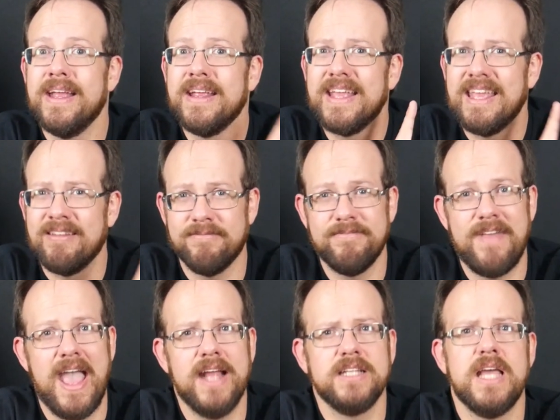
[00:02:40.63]
In
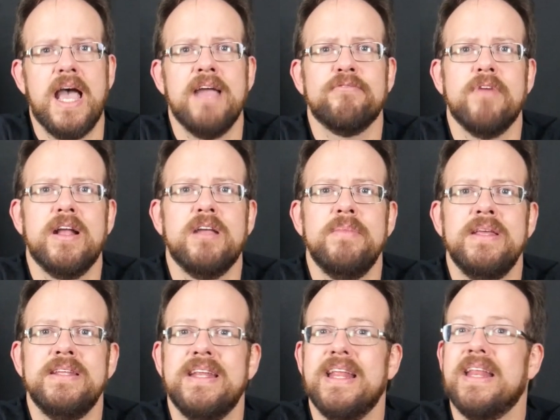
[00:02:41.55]
fact, I've
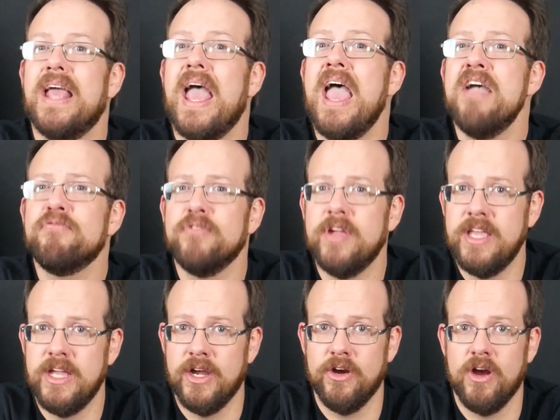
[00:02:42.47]
recommended it every
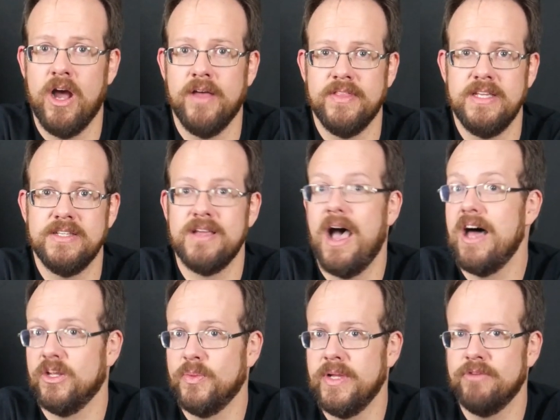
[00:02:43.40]
year on these
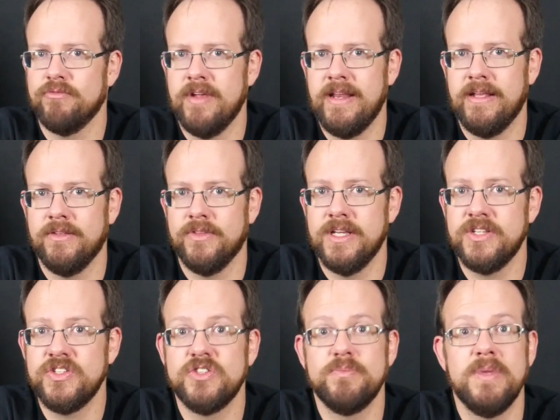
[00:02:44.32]
Halloween reading
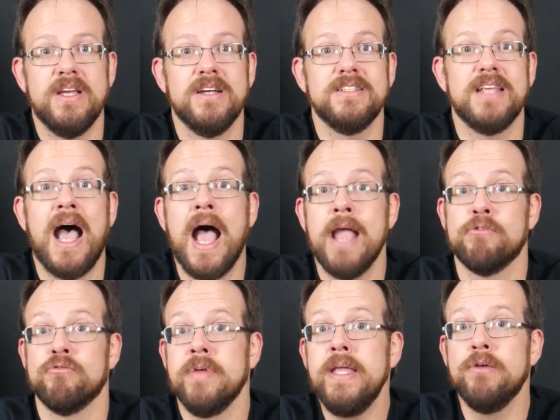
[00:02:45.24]
lists because I
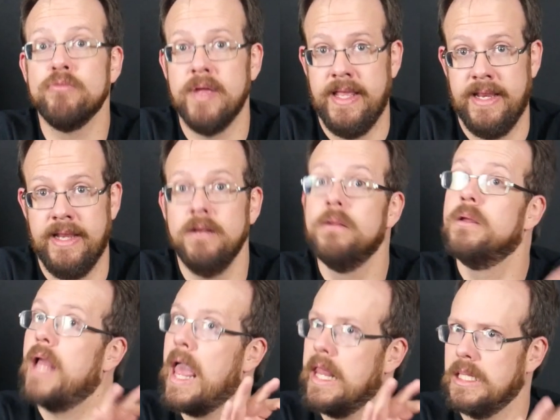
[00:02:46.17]
reread it,
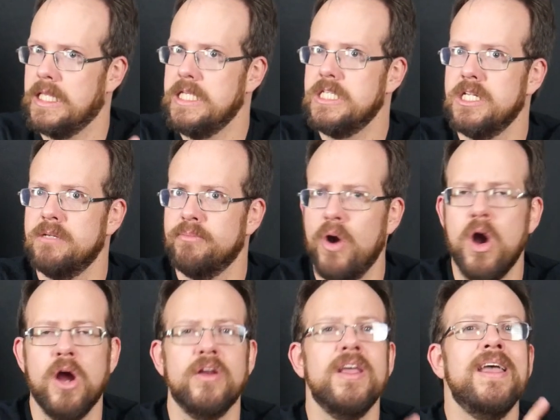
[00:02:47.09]
at least in
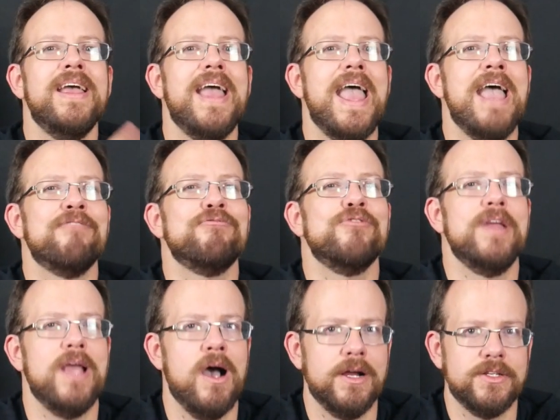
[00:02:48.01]
part,
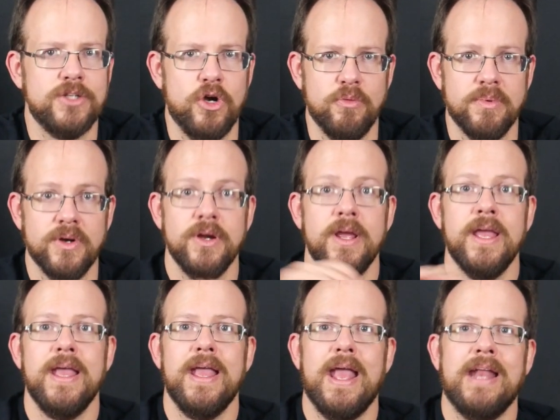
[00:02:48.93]
every October,
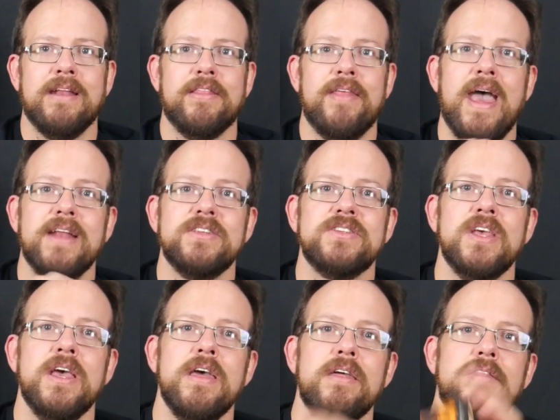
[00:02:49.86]
and that's
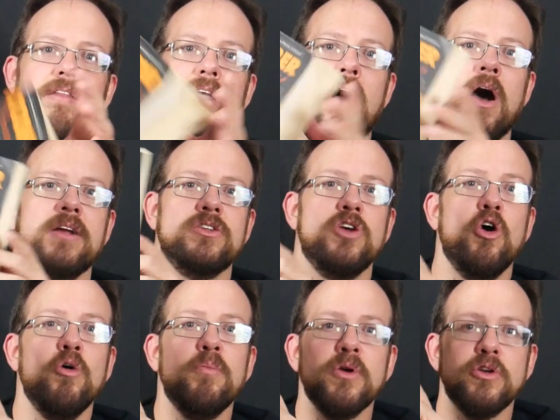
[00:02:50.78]
the
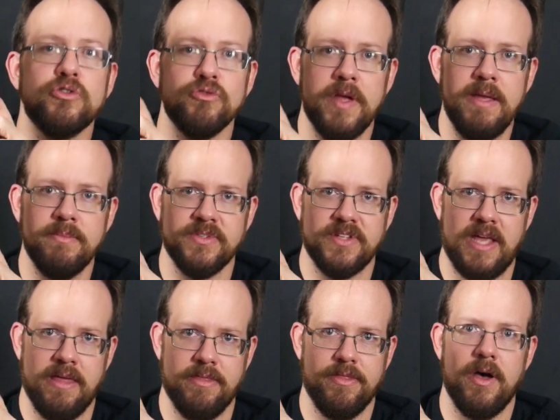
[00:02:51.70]
October Dreams
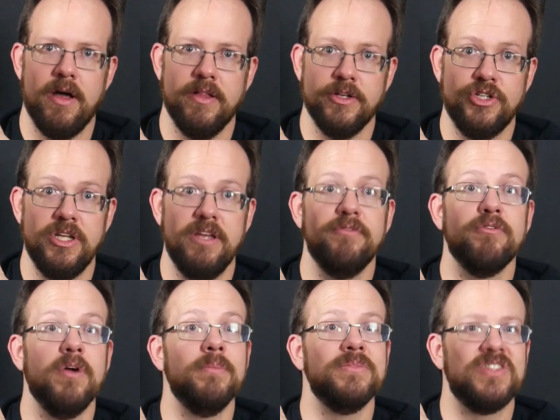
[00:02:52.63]
anthology
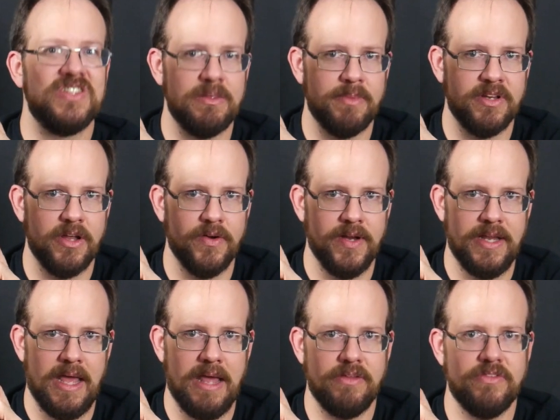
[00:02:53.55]
from Cemetery
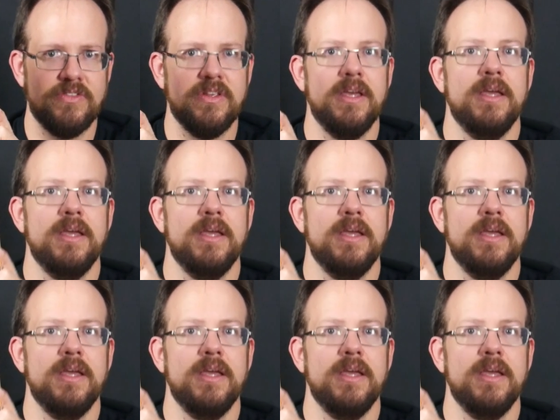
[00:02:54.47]
Dance.